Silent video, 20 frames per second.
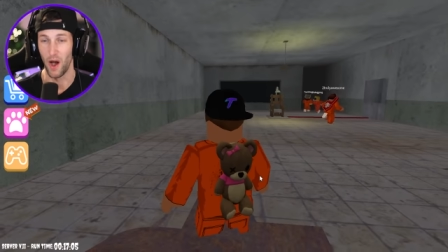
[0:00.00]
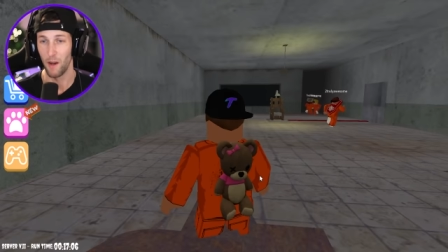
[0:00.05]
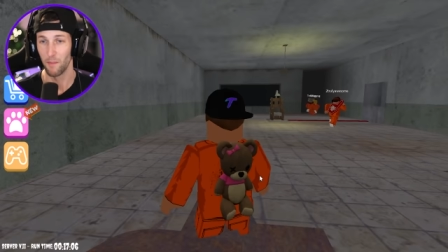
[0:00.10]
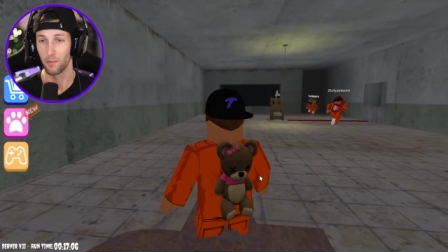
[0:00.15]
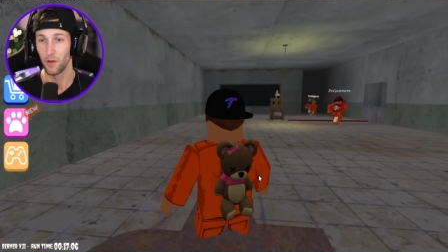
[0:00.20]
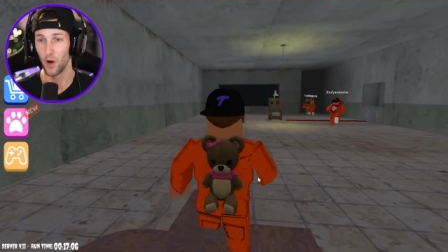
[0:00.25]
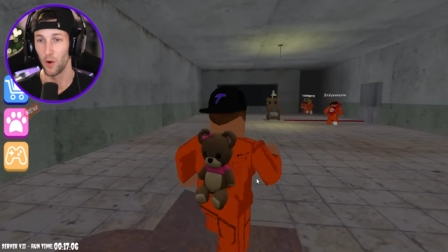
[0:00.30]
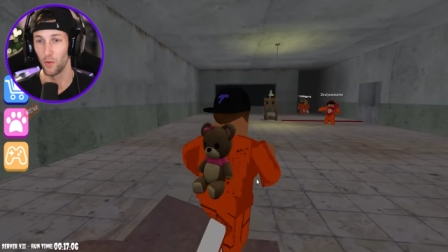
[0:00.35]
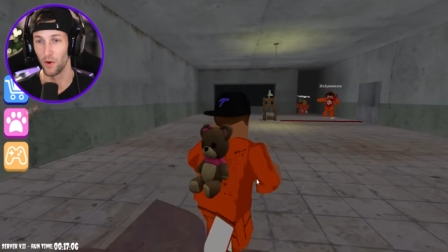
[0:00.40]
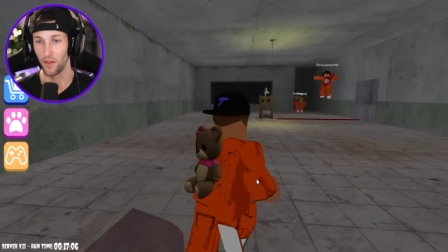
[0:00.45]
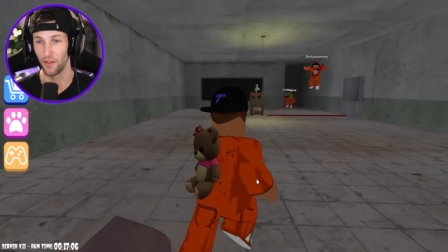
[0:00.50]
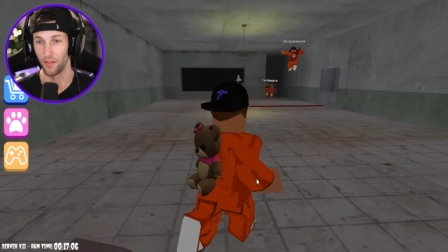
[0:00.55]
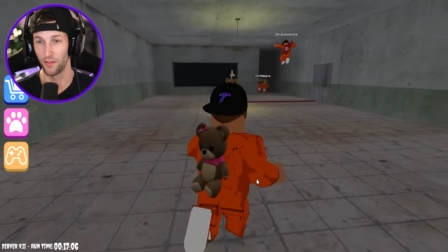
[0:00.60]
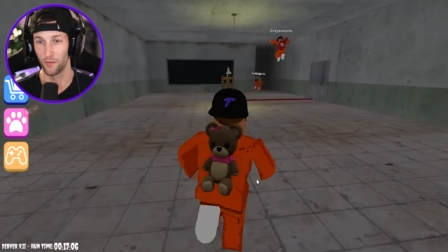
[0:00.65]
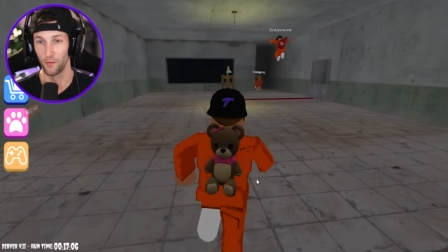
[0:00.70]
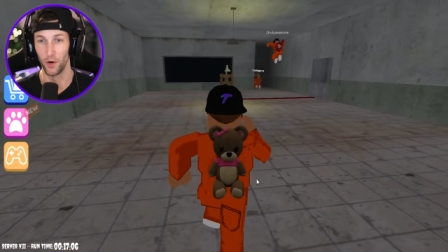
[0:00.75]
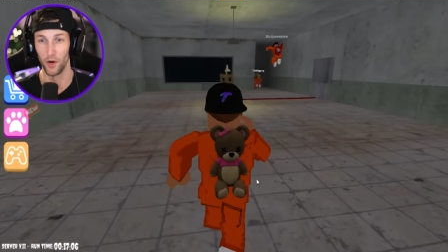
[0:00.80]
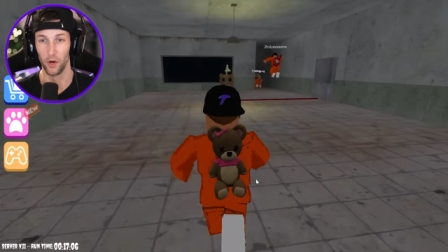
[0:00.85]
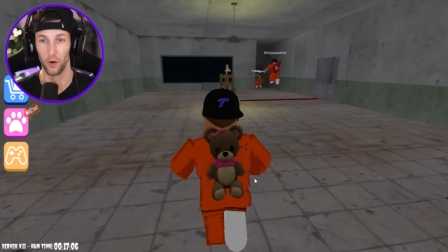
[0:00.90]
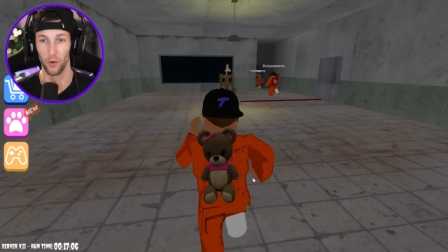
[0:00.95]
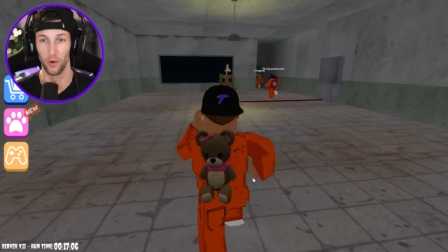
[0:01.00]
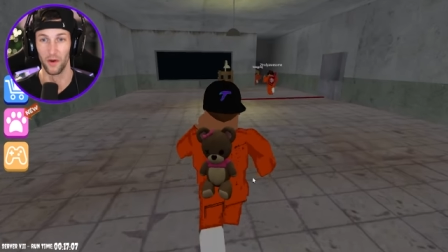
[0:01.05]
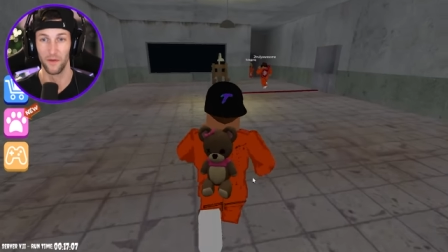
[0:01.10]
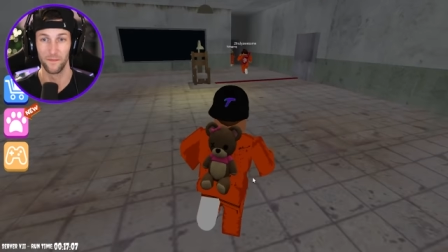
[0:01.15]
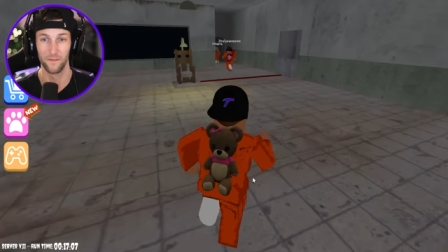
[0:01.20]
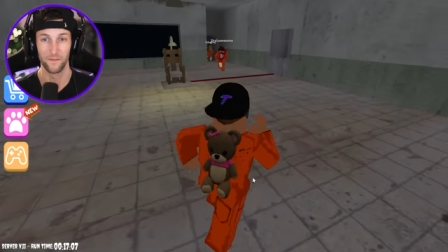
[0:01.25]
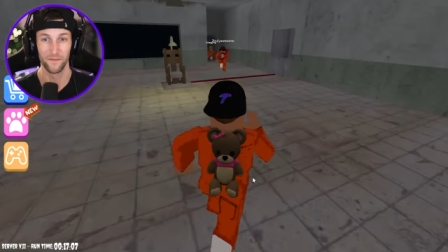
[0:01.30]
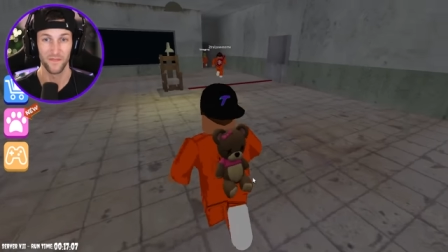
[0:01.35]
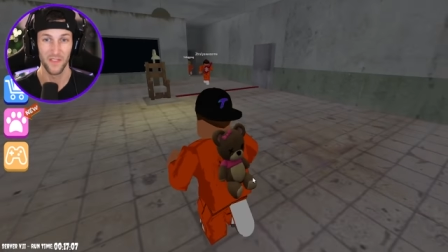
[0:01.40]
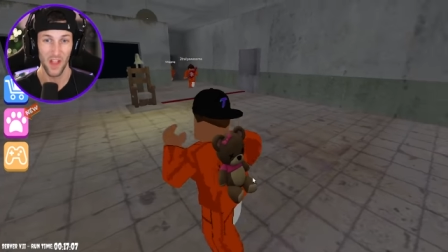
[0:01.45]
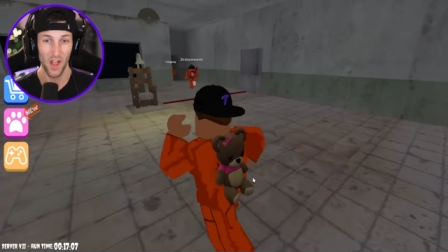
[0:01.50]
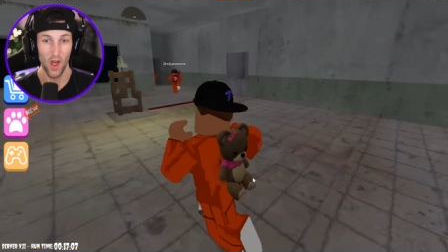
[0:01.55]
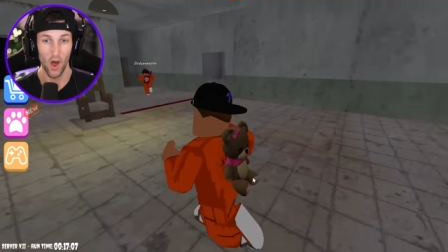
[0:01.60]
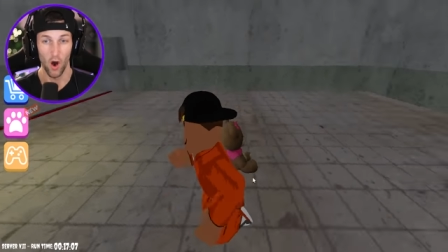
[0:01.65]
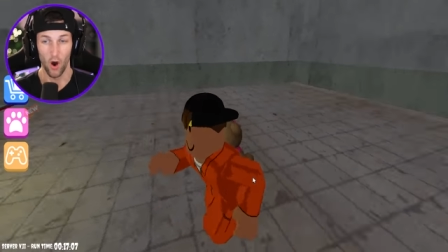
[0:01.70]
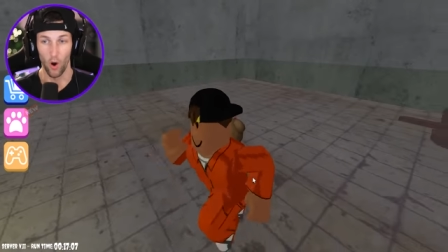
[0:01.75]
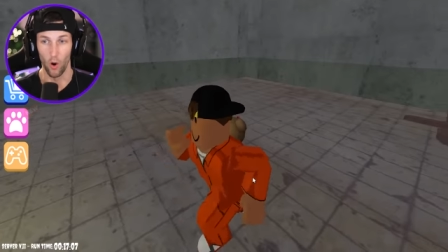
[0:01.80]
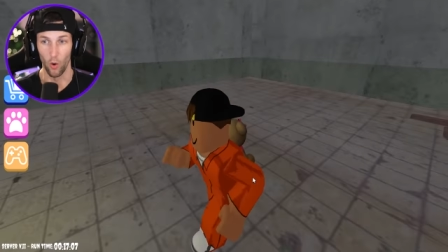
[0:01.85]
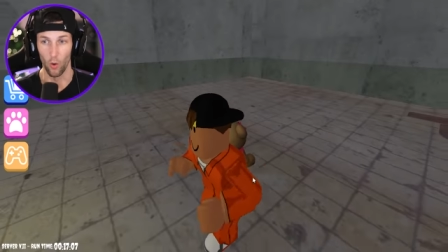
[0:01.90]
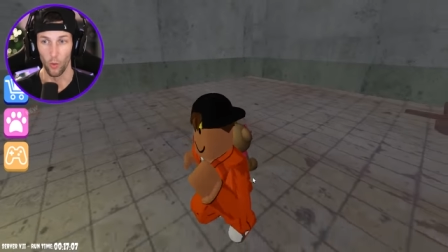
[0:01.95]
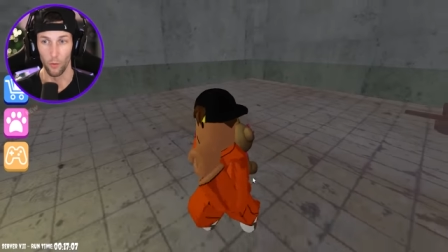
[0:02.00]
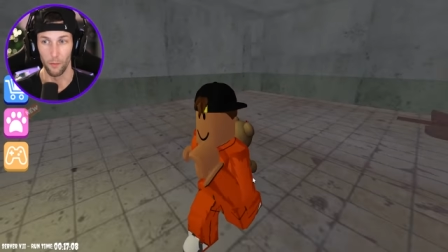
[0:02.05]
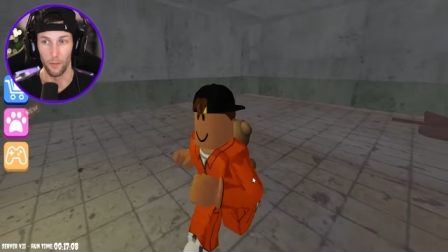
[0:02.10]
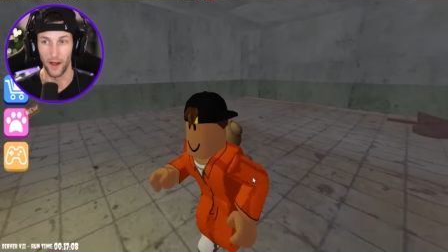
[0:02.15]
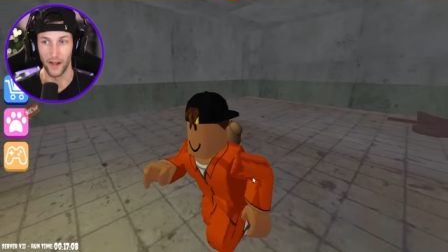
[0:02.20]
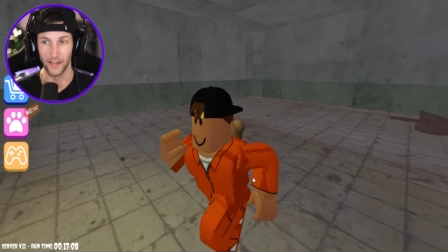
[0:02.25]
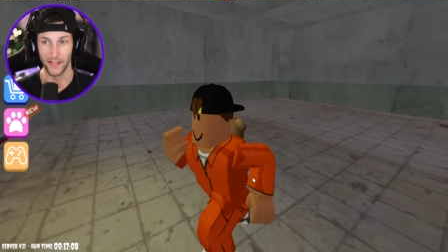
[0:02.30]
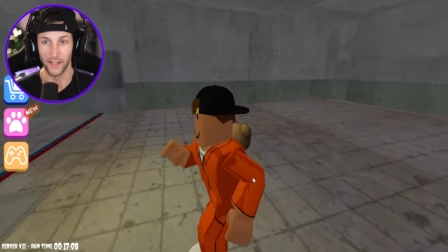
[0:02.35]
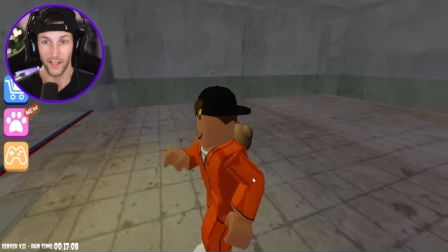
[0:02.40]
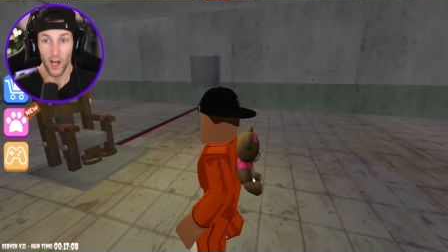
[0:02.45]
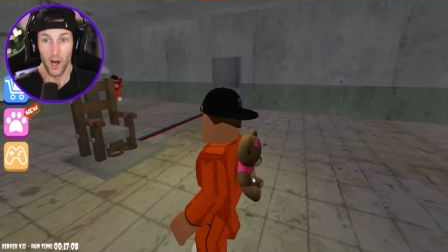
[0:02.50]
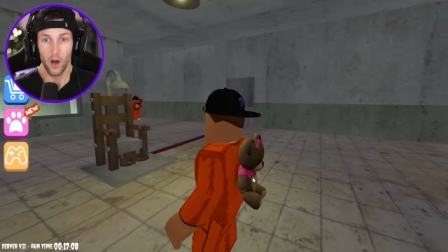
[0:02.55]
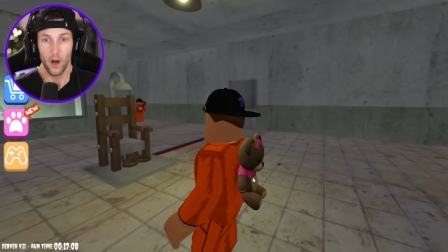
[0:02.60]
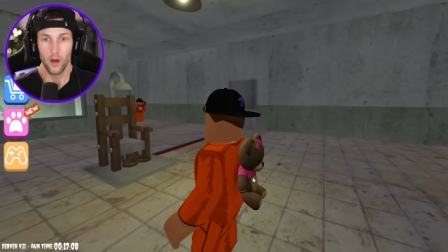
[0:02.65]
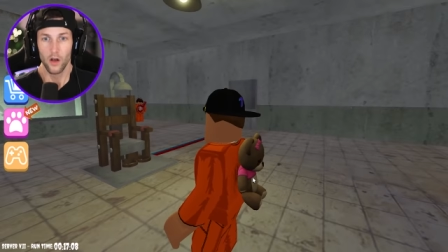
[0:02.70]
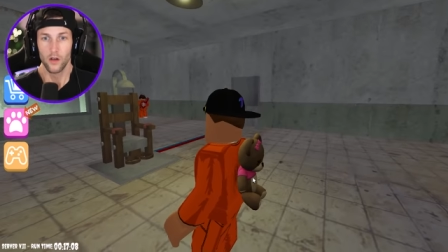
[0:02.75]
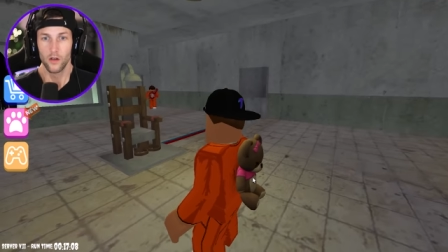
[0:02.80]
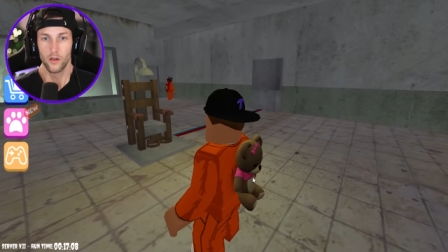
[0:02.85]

I'm going through. Oh my god.